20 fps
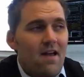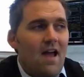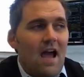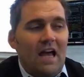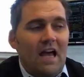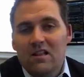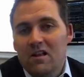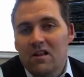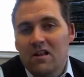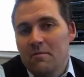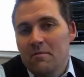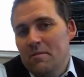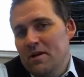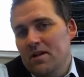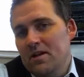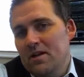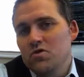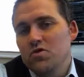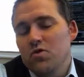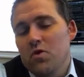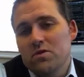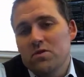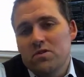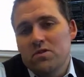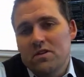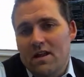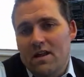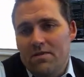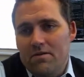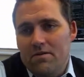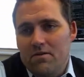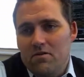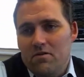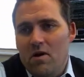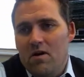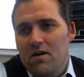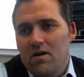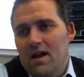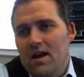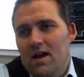and limit control to that third
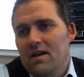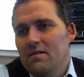party,